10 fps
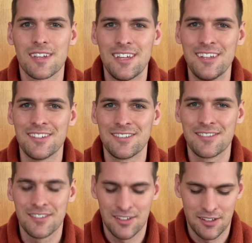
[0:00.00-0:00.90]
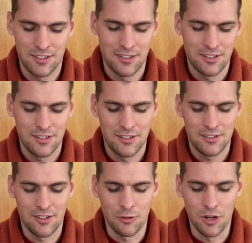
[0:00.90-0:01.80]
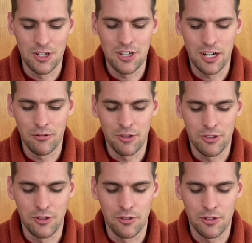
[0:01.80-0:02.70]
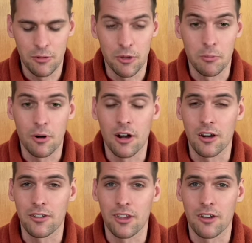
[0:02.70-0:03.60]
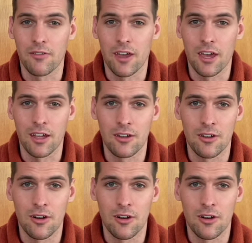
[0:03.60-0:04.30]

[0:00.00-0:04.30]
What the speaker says: Hey, so I just want to share with you some of the progress that I've had